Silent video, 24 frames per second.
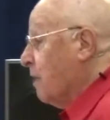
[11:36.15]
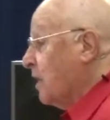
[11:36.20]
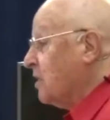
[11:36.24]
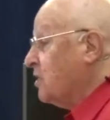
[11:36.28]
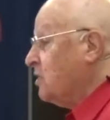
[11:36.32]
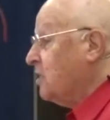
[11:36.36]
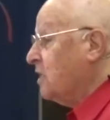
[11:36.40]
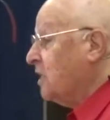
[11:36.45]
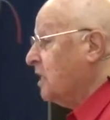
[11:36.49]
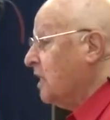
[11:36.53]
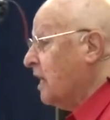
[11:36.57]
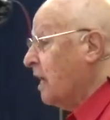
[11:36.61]
but
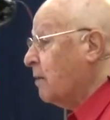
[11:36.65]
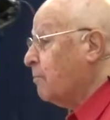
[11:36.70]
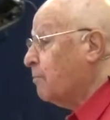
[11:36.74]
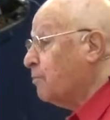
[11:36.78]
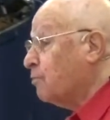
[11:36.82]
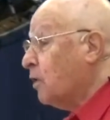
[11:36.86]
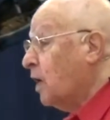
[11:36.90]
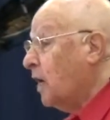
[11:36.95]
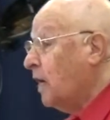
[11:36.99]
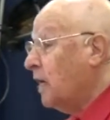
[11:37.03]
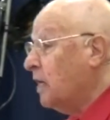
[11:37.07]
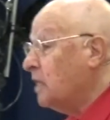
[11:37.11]
she kept
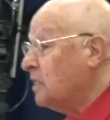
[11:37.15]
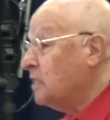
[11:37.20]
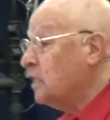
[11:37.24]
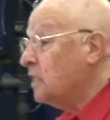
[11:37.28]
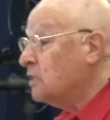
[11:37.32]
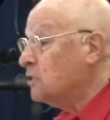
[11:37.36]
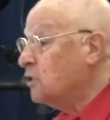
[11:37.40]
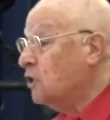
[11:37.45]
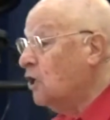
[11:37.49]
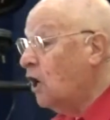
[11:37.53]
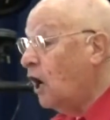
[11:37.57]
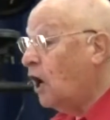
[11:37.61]
praying
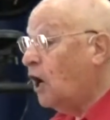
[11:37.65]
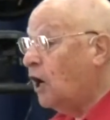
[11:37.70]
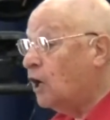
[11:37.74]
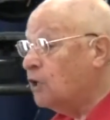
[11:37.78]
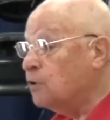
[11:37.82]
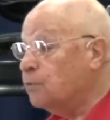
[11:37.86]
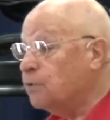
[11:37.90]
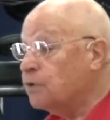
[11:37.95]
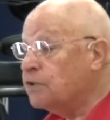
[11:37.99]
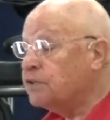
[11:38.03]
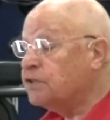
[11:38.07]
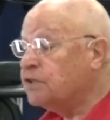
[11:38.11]
that
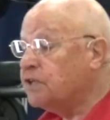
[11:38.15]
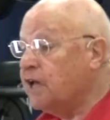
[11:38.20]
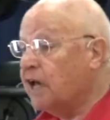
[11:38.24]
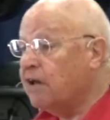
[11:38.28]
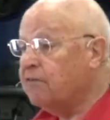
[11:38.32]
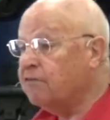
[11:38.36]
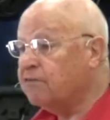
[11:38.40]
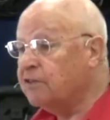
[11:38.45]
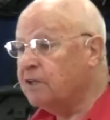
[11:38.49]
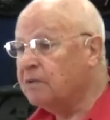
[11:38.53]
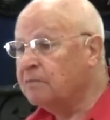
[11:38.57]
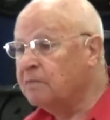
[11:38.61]
God would
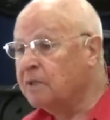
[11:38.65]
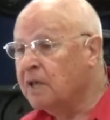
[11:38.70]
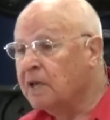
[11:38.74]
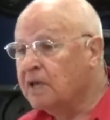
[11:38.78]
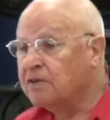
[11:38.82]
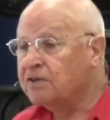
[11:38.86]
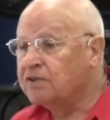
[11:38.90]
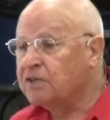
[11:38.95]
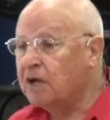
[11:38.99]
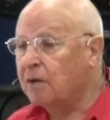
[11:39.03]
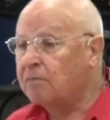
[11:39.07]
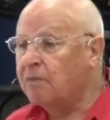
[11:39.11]
save them
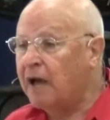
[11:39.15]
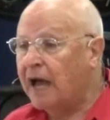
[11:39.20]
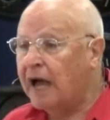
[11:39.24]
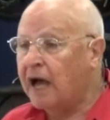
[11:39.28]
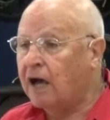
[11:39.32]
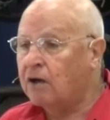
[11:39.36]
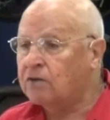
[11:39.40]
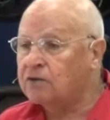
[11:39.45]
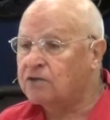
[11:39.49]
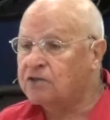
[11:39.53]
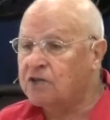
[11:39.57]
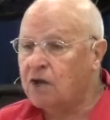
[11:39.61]

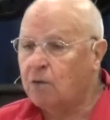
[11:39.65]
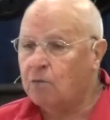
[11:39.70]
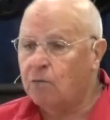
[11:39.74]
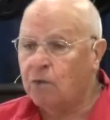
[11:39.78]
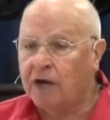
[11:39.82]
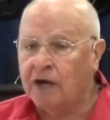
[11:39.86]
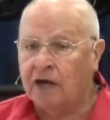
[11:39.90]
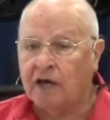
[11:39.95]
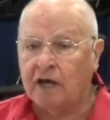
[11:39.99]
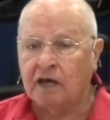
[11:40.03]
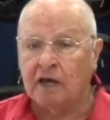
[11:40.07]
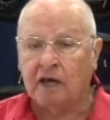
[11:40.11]
somehow, some
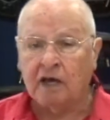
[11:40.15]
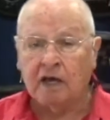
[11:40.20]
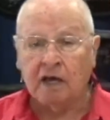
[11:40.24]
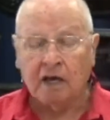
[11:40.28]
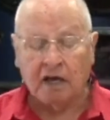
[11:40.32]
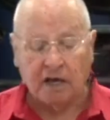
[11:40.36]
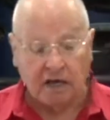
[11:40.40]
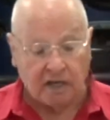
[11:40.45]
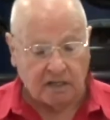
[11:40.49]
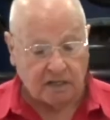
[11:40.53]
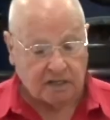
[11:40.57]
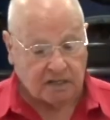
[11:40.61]
way,
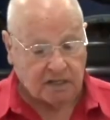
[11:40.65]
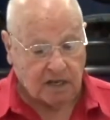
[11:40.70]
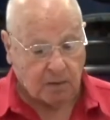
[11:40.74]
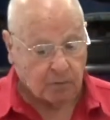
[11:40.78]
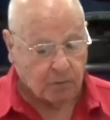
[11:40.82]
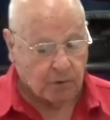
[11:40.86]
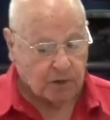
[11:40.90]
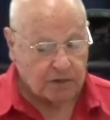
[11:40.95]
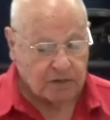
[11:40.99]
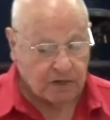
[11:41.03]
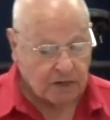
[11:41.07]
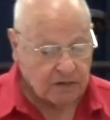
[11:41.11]
in
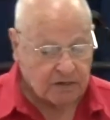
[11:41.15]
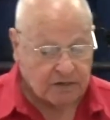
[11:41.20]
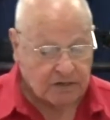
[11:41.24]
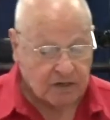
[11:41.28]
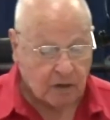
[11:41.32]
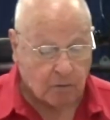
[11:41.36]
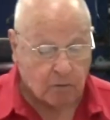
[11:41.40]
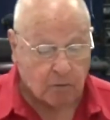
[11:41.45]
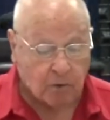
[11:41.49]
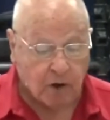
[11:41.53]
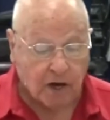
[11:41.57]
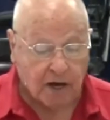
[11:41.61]
some way, in
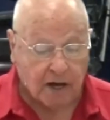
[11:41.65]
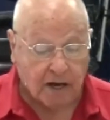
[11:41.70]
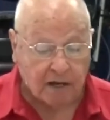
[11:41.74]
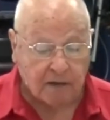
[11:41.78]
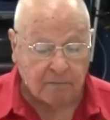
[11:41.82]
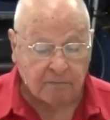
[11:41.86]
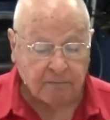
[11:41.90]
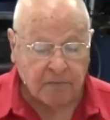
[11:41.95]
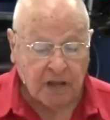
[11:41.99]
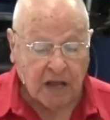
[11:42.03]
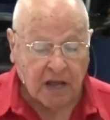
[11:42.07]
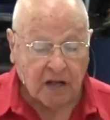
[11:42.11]
some
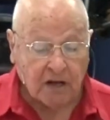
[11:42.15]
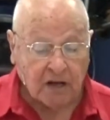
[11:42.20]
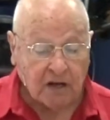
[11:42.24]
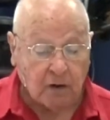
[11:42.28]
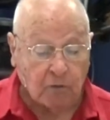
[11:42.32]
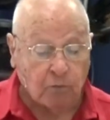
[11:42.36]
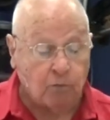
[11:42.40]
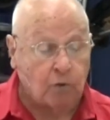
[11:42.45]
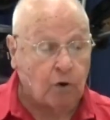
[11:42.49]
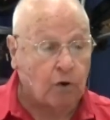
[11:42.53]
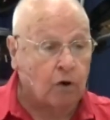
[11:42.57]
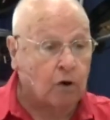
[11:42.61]
way
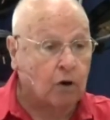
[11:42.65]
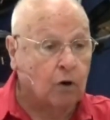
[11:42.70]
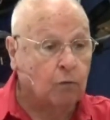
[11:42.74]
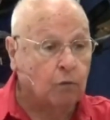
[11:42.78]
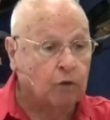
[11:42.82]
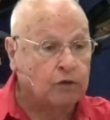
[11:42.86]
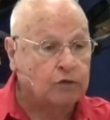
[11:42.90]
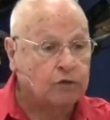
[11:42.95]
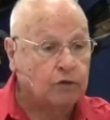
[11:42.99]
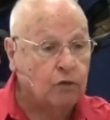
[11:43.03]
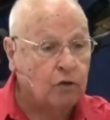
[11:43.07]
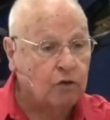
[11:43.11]
the war
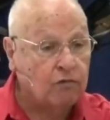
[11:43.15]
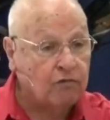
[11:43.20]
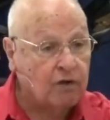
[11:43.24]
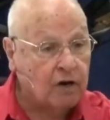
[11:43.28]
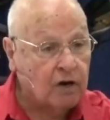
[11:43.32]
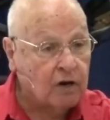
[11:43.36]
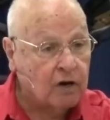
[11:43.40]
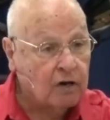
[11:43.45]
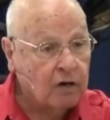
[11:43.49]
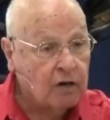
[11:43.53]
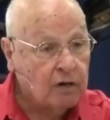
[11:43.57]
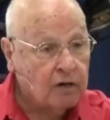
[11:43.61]
was
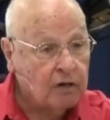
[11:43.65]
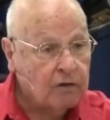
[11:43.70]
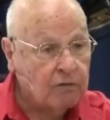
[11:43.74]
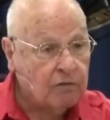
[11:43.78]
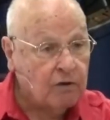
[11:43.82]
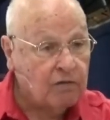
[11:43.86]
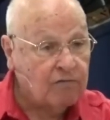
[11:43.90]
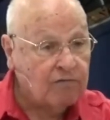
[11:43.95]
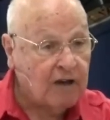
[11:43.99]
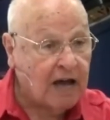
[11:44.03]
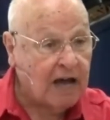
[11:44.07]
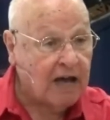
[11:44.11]
over,
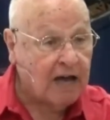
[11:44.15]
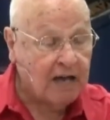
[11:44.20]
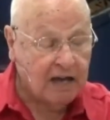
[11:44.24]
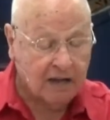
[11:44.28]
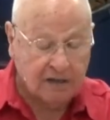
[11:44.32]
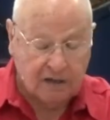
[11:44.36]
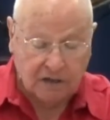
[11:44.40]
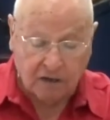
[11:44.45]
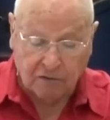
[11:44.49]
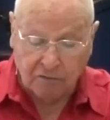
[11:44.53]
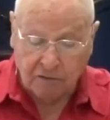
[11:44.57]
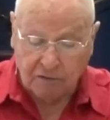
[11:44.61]

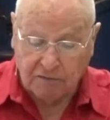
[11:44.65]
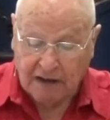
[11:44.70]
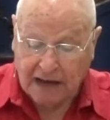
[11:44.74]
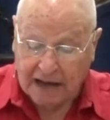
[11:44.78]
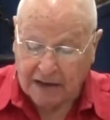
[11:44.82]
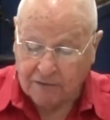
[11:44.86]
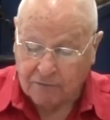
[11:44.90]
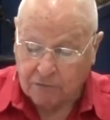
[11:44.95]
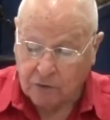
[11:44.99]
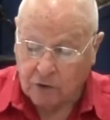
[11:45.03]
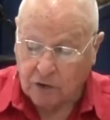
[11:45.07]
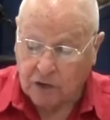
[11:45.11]
revi- the
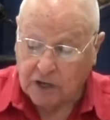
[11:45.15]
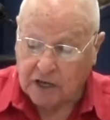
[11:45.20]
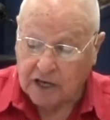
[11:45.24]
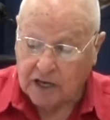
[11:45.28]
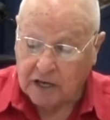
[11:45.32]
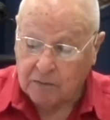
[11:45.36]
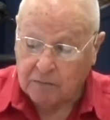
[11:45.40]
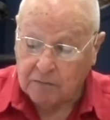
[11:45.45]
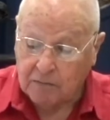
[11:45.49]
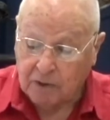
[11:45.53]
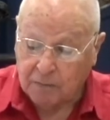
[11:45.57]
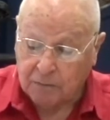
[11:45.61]
revival
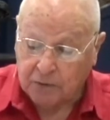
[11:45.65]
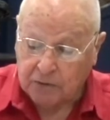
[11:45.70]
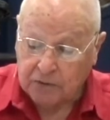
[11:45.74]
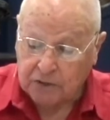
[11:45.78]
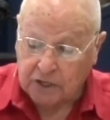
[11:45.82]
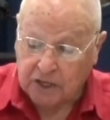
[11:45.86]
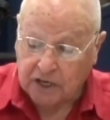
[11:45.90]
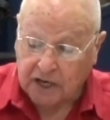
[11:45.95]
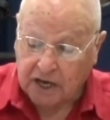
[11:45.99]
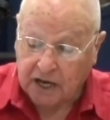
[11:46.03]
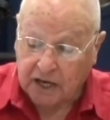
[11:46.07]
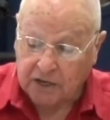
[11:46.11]
came upon
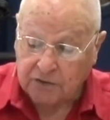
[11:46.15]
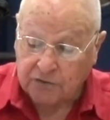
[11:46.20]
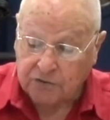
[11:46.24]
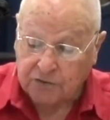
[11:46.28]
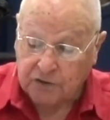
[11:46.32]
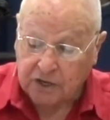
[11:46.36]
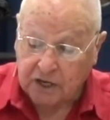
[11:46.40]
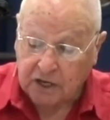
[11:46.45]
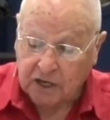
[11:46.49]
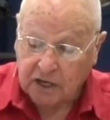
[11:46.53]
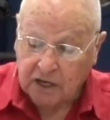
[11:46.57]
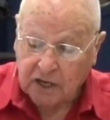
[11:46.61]
the
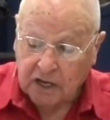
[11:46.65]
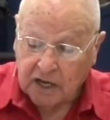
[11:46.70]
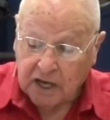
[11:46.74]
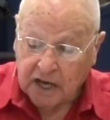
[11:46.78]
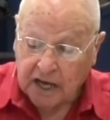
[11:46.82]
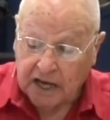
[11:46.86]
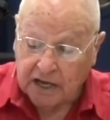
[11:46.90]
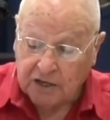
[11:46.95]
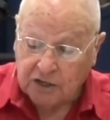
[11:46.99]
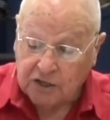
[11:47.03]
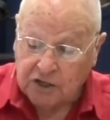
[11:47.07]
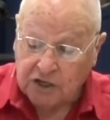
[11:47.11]
country,
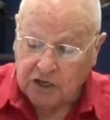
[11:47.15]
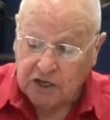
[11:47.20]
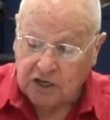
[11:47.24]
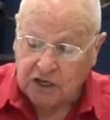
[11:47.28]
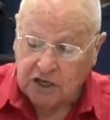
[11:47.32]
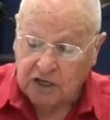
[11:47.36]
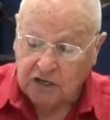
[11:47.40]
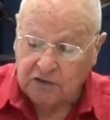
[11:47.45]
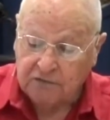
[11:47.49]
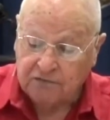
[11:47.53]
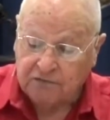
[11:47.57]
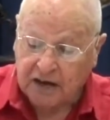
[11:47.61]
and
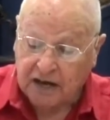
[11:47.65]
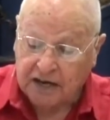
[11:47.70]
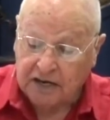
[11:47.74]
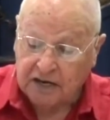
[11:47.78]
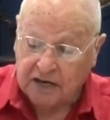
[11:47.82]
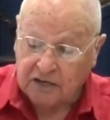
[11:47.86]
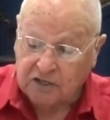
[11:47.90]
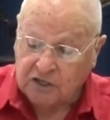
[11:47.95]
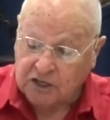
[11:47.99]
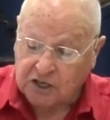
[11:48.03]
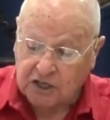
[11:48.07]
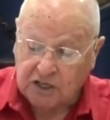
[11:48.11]
she
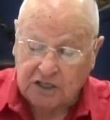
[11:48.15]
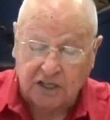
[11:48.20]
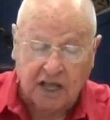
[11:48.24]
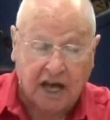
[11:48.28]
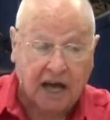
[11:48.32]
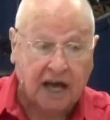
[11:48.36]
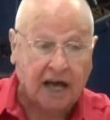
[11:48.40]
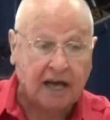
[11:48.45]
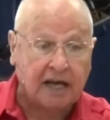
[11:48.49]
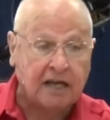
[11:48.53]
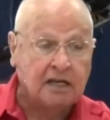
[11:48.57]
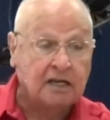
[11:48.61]
finally she
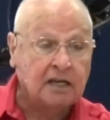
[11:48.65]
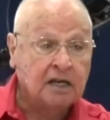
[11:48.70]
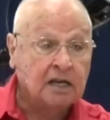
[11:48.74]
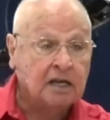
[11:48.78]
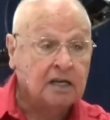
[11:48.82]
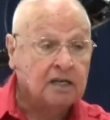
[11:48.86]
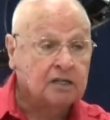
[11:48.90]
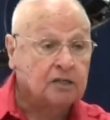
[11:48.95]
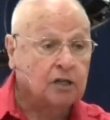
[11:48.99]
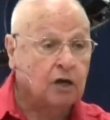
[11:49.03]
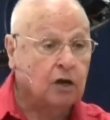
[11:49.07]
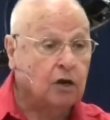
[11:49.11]
died.
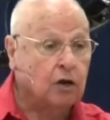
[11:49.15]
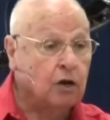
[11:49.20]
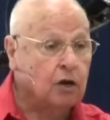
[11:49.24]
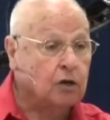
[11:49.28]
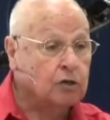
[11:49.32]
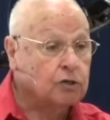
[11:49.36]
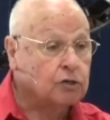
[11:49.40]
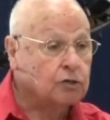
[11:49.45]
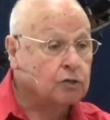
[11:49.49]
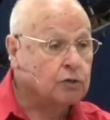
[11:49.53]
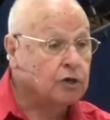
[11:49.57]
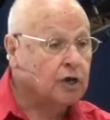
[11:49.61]
The
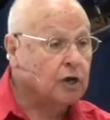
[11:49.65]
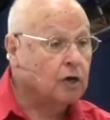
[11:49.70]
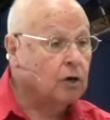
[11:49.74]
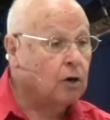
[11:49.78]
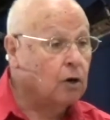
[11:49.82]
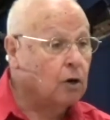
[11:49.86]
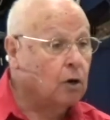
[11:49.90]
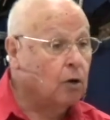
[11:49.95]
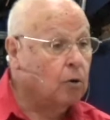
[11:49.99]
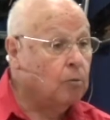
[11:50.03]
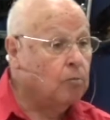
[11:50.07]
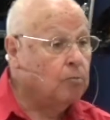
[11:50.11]
Lord took her
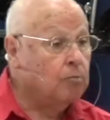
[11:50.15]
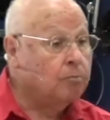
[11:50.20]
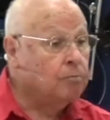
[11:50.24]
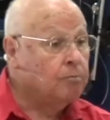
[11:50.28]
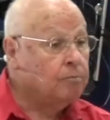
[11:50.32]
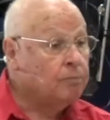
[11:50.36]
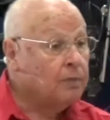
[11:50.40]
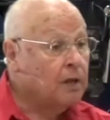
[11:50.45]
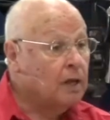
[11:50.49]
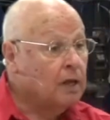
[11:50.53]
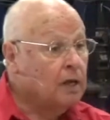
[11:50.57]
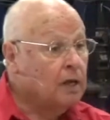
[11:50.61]
home.